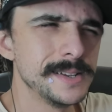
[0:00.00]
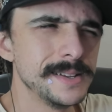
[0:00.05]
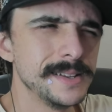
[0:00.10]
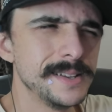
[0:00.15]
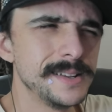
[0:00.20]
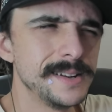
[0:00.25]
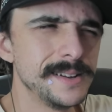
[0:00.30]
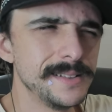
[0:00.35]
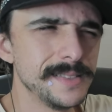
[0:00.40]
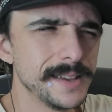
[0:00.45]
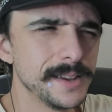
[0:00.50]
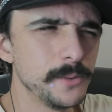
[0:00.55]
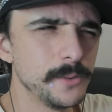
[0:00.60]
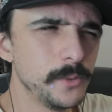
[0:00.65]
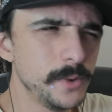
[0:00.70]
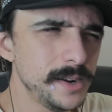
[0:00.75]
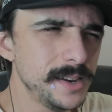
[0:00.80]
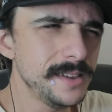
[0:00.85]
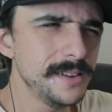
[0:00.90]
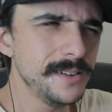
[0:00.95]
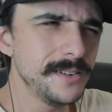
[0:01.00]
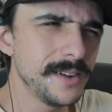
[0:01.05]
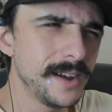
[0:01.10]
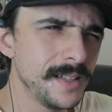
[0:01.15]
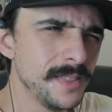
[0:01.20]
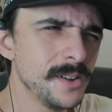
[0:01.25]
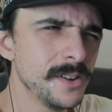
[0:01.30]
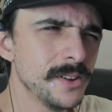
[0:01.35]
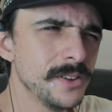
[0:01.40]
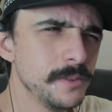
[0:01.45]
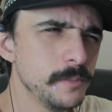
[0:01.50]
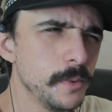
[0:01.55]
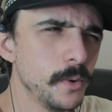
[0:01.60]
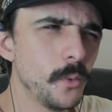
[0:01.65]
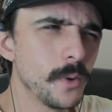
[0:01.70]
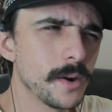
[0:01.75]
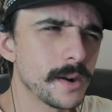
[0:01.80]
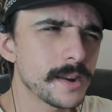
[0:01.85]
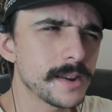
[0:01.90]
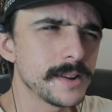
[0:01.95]
You know, like, what do you? How long you been
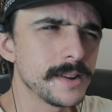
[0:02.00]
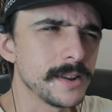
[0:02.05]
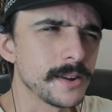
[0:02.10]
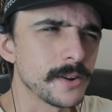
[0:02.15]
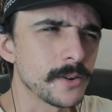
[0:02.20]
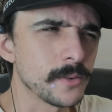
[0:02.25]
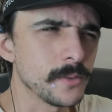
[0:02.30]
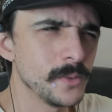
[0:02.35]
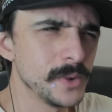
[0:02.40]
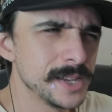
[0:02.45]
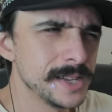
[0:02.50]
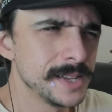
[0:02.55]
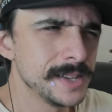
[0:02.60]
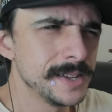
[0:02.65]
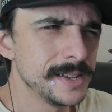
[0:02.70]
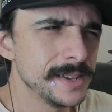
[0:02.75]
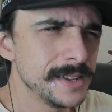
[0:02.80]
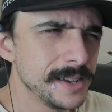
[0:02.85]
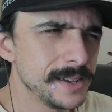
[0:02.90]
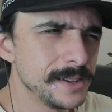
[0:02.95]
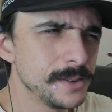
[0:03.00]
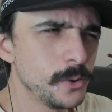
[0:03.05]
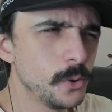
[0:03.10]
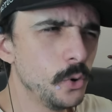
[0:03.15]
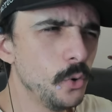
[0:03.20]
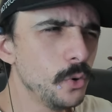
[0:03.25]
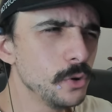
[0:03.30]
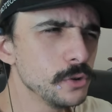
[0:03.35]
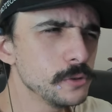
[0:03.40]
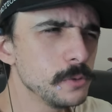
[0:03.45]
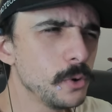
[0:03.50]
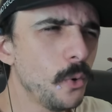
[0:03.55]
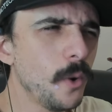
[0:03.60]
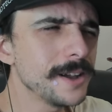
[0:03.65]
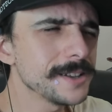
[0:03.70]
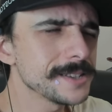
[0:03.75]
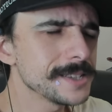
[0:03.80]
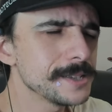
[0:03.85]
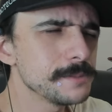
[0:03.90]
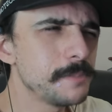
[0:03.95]
working here? Eh, who who
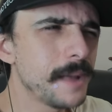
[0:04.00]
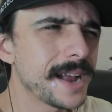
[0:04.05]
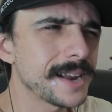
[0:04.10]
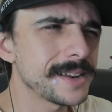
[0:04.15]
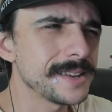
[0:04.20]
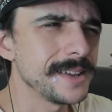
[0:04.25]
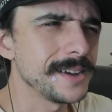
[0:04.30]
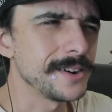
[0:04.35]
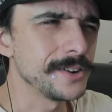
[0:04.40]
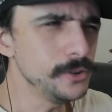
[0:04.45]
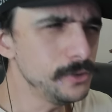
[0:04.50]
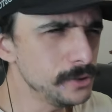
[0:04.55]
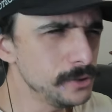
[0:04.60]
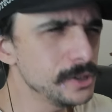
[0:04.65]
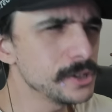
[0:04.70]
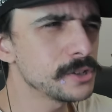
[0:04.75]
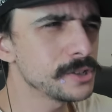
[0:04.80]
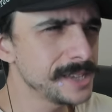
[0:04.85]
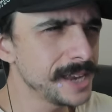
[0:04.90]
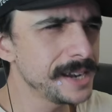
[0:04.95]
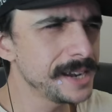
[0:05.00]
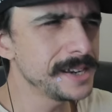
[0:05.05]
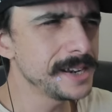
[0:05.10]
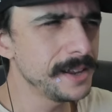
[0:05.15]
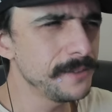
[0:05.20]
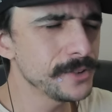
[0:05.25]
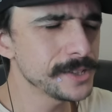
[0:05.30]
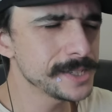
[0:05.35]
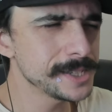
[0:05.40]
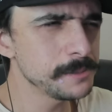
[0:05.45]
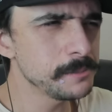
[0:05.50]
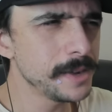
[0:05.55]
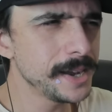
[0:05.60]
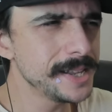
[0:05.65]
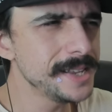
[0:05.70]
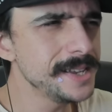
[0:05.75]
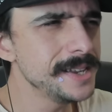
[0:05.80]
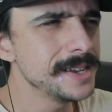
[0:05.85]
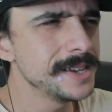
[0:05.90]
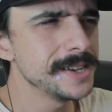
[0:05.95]
else is back there? Are you just standing in for
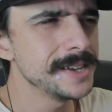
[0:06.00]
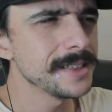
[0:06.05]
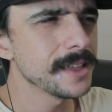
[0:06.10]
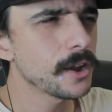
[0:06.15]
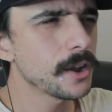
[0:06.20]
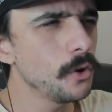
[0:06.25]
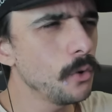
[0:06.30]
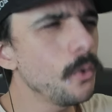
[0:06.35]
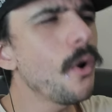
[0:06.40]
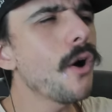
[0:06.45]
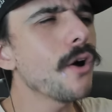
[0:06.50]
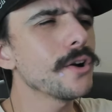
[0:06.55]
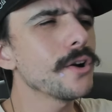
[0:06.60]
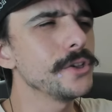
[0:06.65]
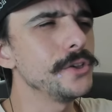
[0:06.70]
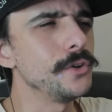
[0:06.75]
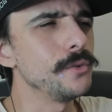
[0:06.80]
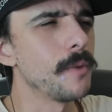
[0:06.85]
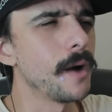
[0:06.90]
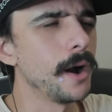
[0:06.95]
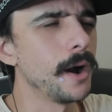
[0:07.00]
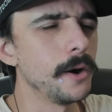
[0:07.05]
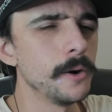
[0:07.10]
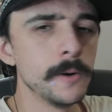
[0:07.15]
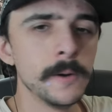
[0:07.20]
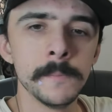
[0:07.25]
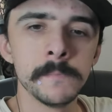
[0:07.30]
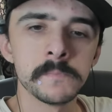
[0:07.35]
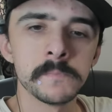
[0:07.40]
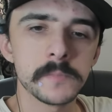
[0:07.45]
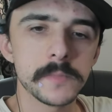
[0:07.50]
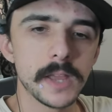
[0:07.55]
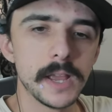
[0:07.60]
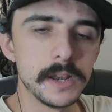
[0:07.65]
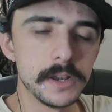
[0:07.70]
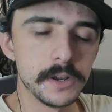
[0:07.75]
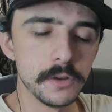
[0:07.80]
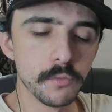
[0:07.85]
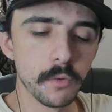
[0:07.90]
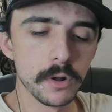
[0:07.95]
somebody? Like, who are you, bro?
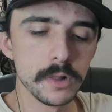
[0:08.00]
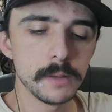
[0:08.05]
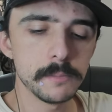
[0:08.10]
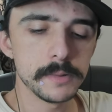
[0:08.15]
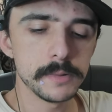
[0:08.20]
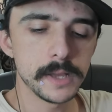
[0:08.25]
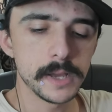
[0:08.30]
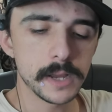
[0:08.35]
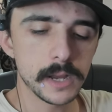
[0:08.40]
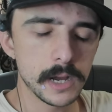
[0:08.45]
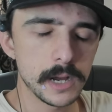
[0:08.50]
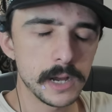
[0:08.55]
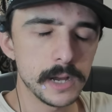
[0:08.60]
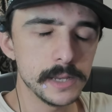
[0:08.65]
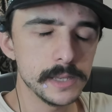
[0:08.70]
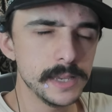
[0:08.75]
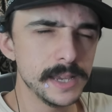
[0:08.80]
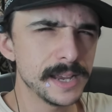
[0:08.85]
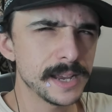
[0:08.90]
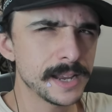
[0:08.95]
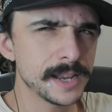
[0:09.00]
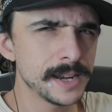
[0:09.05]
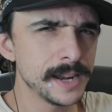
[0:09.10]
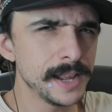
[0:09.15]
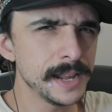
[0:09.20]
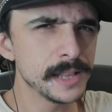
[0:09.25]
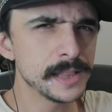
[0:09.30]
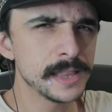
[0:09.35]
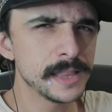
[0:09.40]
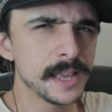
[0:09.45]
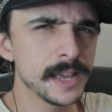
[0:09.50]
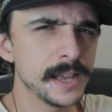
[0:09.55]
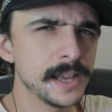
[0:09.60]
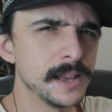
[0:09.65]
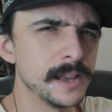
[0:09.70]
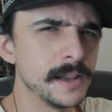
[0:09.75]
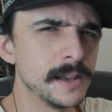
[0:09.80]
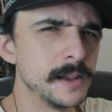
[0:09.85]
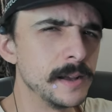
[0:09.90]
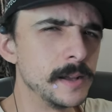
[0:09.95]
And you roll up like, uh, yeah, can I get
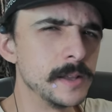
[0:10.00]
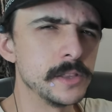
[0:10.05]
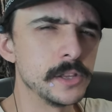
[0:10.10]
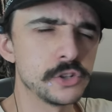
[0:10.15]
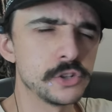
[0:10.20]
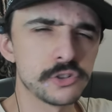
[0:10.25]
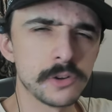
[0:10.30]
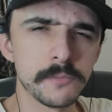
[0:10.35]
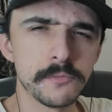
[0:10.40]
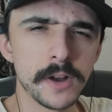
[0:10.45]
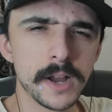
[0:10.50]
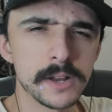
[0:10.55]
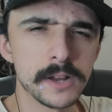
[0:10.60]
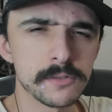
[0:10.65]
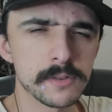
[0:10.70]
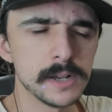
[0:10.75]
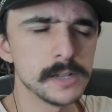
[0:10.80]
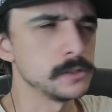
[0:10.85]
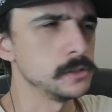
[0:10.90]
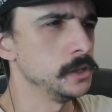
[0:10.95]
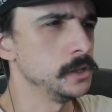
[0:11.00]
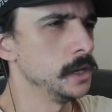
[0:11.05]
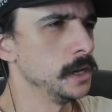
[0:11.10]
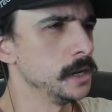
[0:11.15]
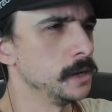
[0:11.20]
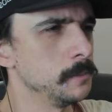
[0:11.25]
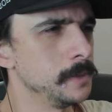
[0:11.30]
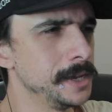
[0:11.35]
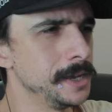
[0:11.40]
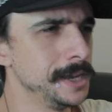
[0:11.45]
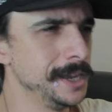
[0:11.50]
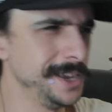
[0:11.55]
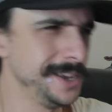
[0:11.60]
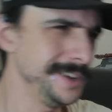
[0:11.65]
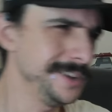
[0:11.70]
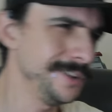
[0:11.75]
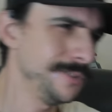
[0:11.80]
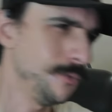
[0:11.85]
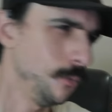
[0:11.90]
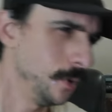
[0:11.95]
the the shrimp fried rice? Yeah, man,
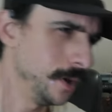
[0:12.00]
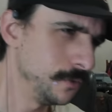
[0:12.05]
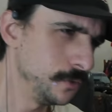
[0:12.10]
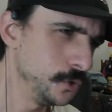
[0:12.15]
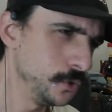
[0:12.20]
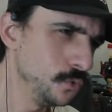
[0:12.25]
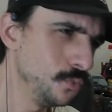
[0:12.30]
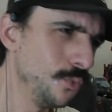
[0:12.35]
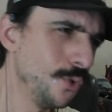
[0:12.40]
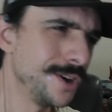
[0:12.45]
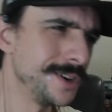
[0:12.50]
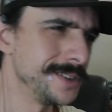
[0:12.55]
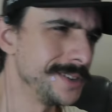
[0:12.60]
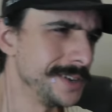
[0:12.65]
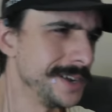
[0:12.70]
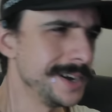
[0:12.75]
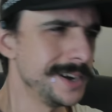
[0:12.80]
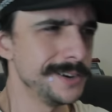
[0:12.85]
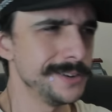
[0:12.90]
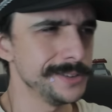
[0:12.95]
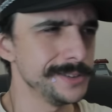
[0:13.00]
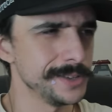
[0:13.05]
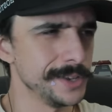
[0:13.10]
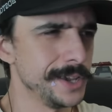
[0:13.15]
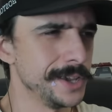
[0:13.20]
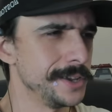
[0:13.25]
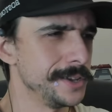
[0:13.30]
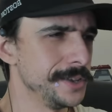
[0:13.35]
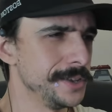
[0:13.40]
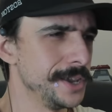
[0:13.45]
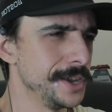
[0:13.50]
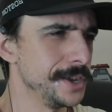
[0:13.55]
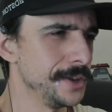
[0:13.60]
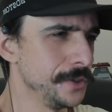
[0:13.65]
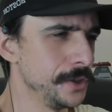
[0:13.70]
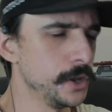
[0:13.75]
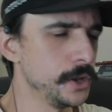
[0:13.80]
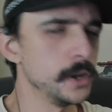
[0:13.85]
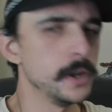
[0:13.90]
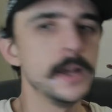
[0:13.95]
whatever you want, dog. Yeah, yeah,
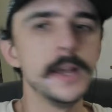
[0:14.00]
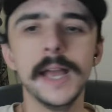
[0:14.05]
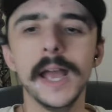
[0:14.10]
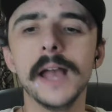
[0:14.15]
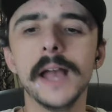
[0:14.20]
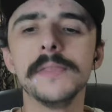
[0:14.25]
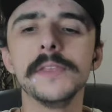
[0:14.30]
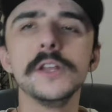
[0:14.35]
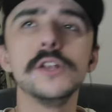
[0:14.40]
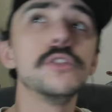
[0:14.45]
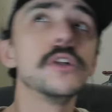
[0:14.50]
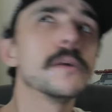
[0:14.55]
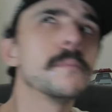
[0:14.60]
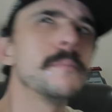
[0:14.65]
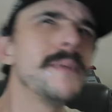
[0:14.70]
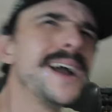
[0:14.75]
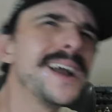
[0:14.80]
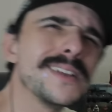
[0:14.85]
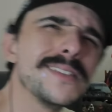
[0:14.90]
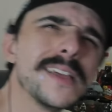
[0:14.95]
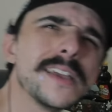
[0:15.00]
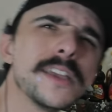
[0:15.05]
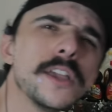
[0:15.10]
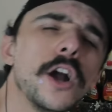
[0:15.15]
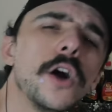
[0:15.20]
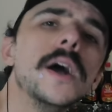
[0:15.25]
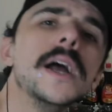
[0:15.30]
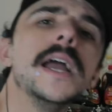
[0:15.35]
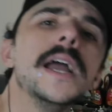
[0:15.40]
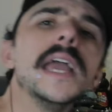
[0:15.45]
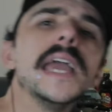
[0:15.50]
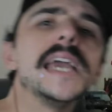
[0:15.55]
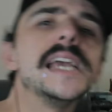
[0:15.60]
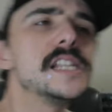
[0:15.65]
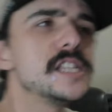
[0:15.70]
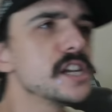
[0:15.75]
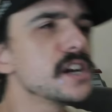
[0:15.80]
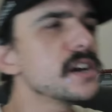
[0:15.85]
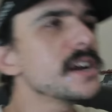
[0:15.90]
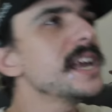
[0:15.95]
yeah. And then you look back, you're like, yo,
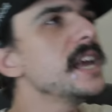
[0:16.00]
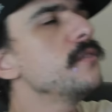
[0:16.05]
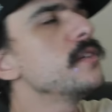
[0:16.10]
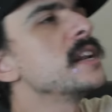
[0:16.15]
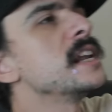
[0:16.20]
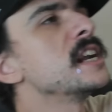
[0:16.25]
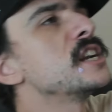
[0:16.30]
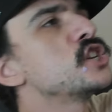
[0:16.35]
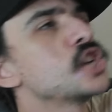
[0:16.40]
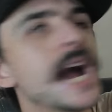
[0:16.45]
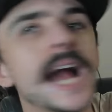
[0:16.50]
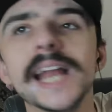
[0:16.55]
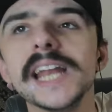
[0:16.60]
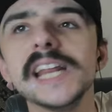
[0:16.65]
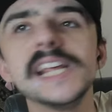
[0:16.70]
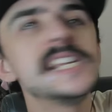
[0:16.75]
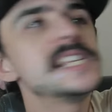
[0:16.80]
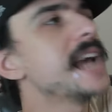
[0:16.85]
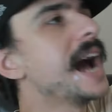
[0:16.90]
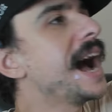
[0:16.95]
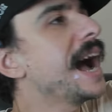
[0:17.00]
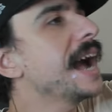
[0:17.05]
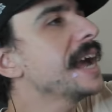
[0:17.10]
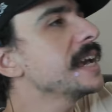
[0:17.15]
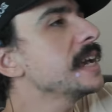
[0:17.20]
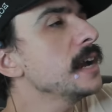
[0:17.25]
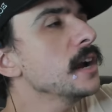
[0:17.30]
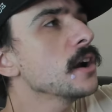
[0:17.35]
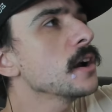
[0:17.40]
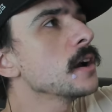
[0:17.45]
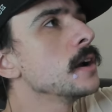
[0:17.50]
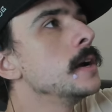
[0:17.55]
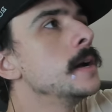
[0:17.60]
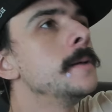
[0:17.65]
is there even a Chinese guy here?